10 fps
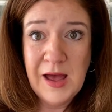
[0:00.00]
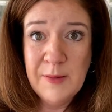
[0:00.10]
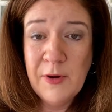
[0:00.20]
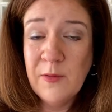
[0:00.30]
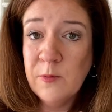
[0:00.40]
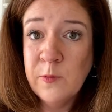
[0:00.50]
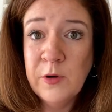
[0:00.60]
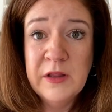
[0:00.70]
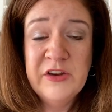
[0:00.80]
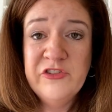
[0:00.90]
I bought
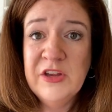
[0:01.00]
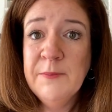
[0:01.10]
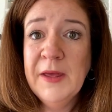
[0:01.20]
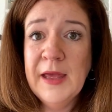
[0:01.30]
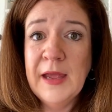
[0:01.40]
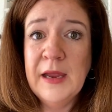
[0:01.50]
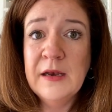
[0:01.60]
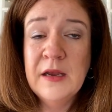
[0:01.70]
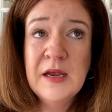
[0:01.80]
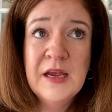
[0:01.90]
really cheap
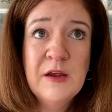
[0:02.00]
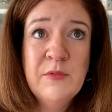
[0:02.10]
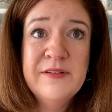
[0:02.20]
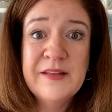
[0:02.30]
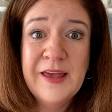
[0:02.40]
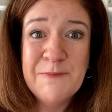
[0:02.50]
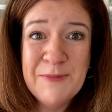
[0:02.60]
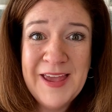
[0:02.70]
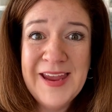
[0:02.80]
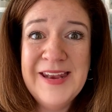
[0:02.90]
paint. It was
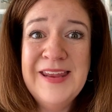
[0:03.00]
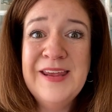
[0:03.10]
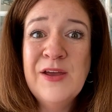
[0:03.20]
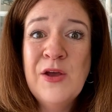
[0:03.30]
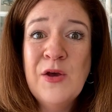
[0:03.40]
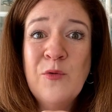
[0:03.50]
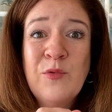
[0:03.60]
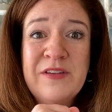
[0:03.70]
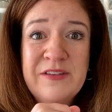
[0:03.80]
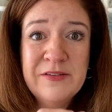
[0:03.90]
like painting
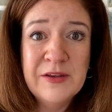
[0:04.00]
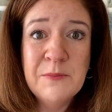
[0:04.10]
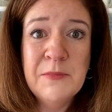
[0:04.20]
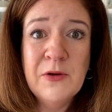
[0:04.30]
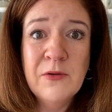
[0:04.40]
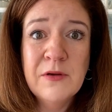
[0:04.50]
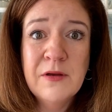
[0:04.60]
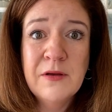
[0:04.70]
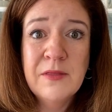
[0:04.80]
with skim milk.